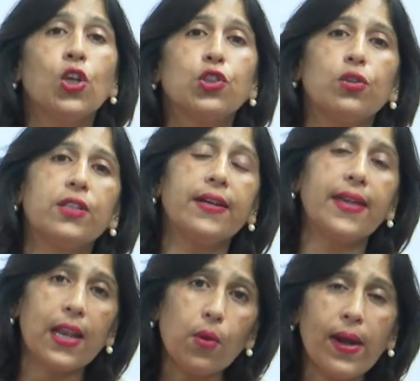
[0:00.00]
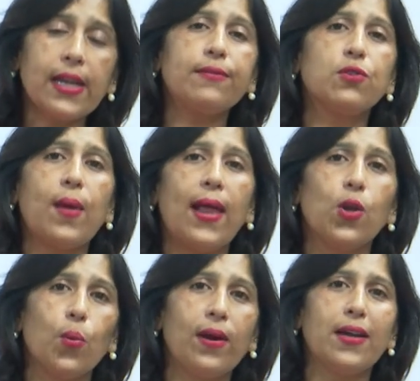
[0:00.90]
so the derivatives
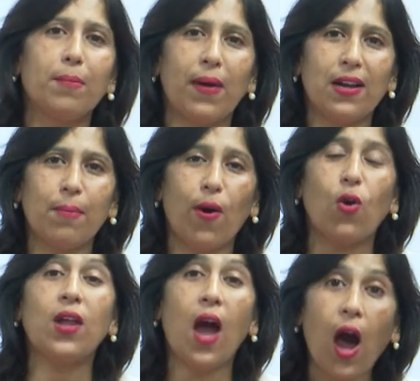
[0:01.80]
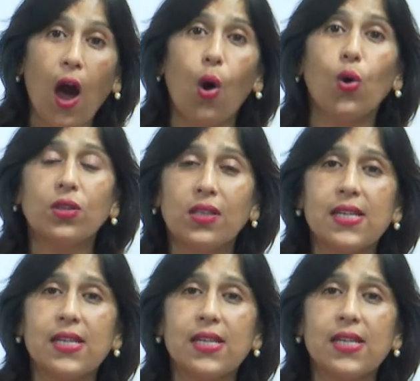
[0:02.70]
value will depend upon how